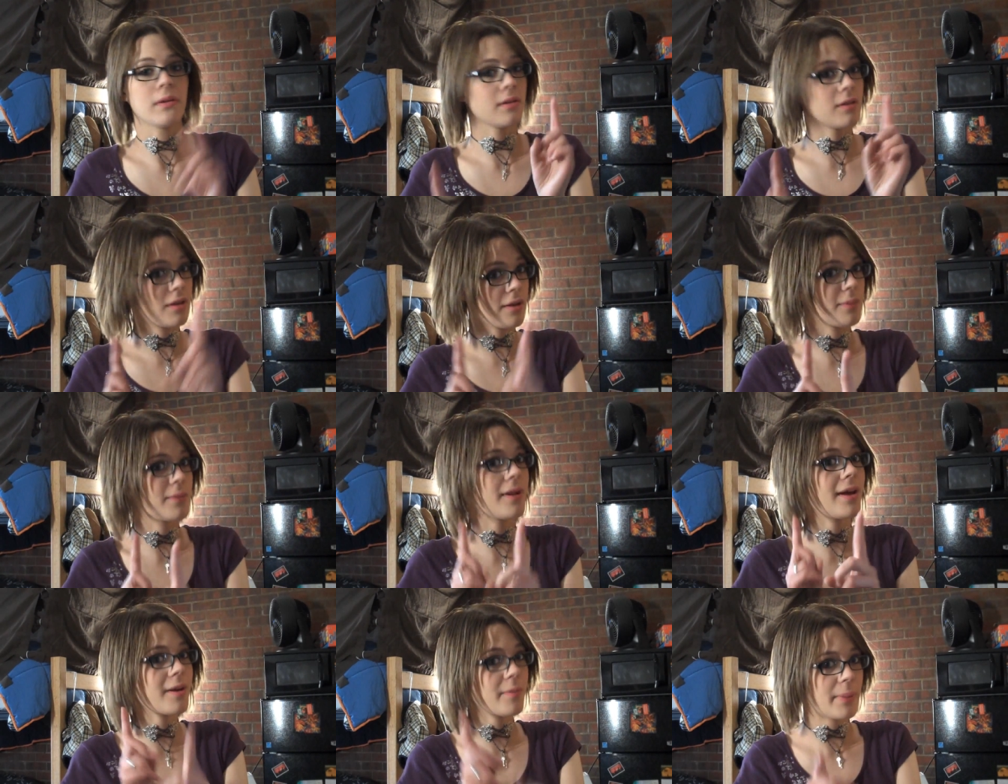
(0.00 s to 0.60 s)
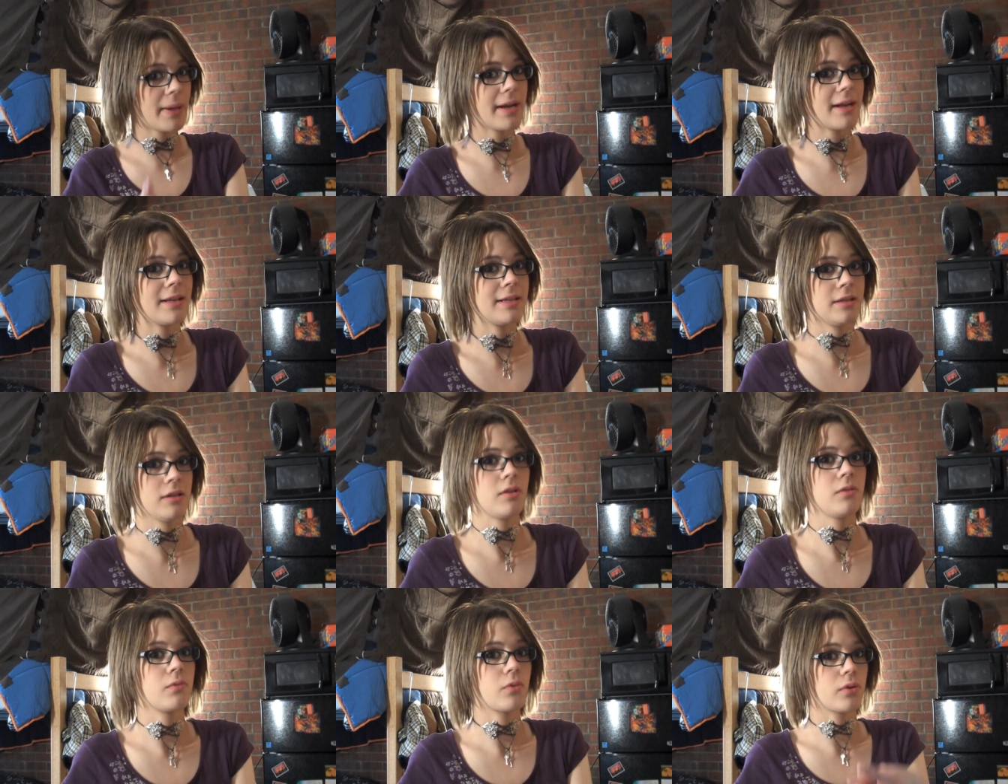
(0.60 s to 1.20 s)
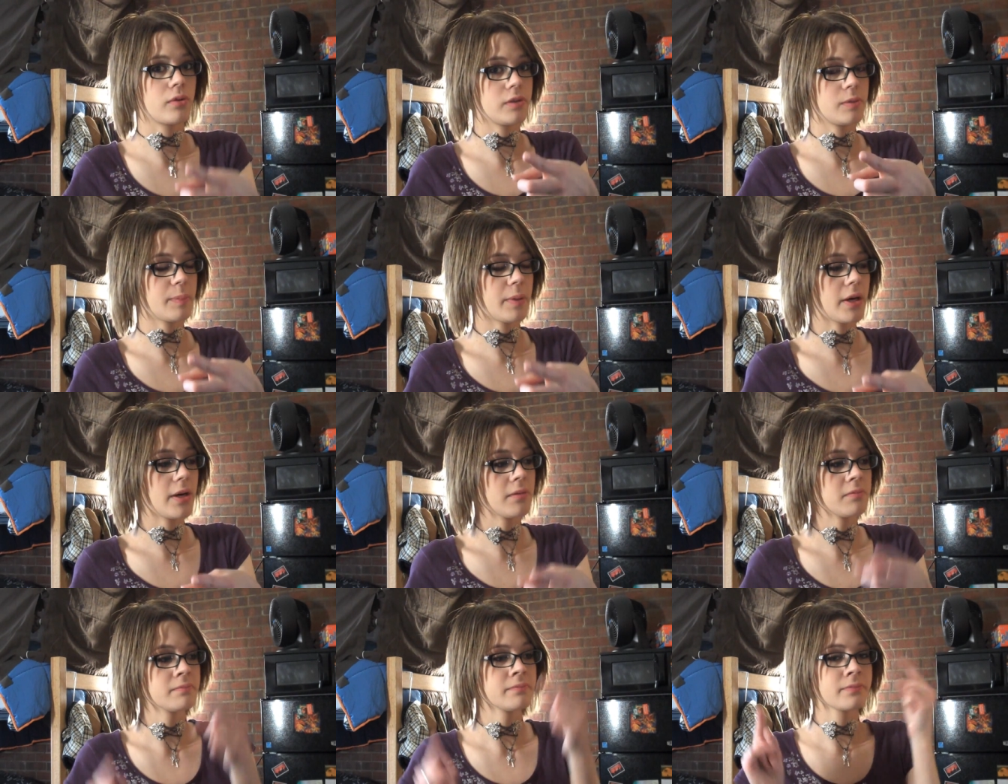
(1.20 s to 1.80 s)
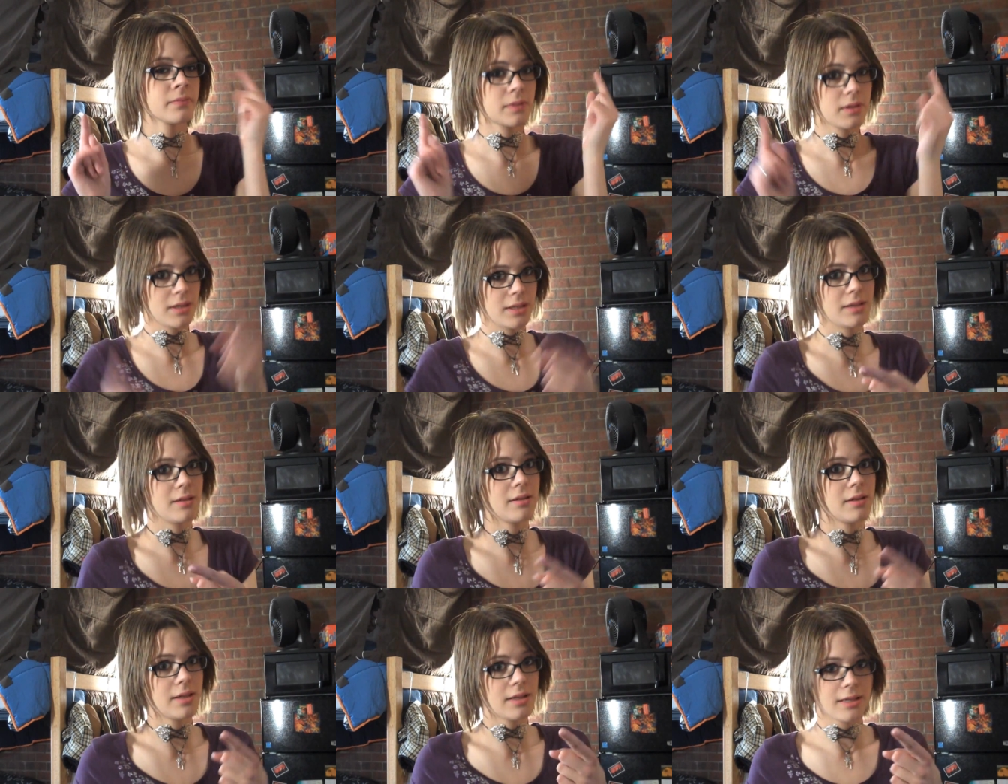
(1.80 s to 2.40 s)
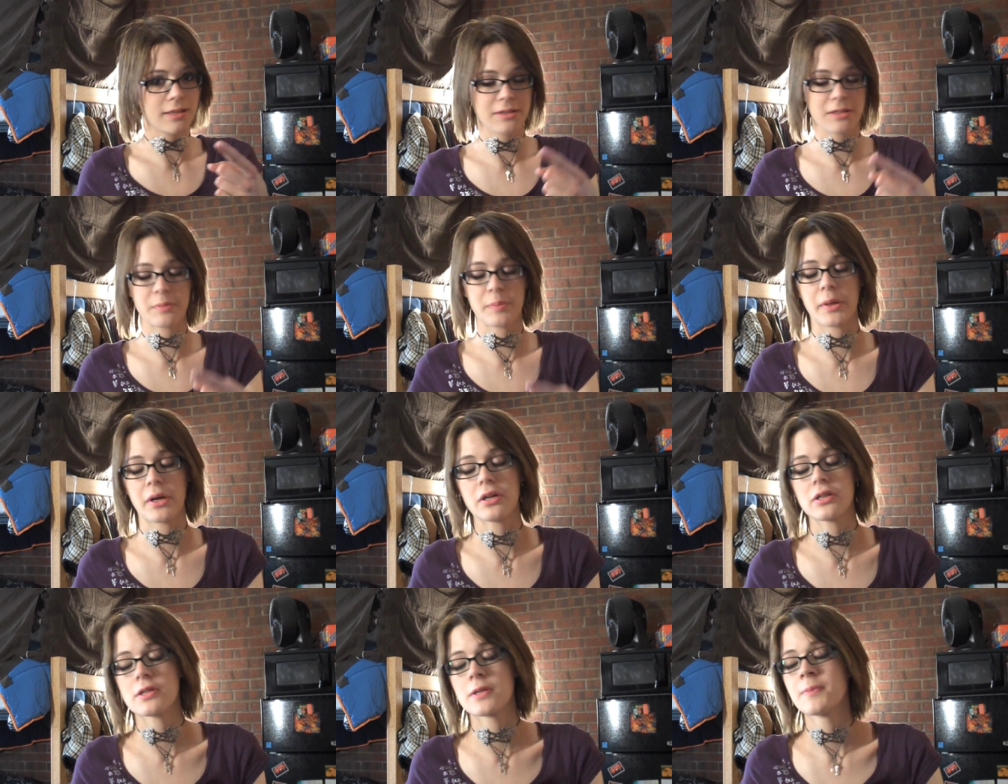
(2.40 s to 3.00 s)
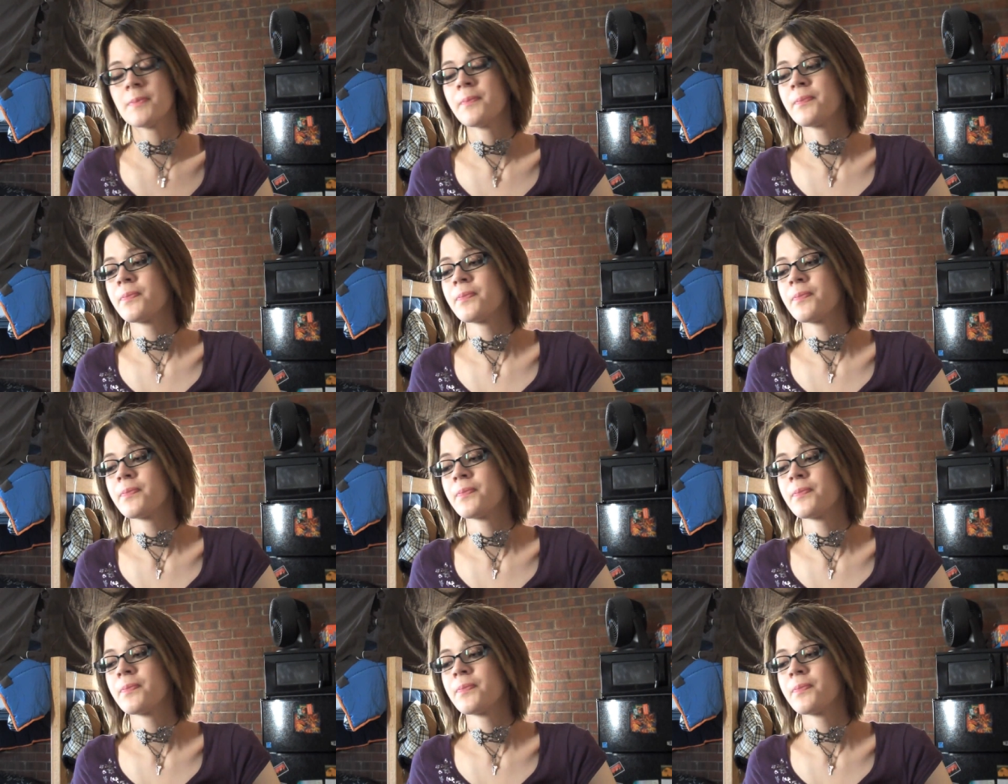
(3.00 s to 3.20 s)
You know, not a bad idea on Rory's part. He has his perks.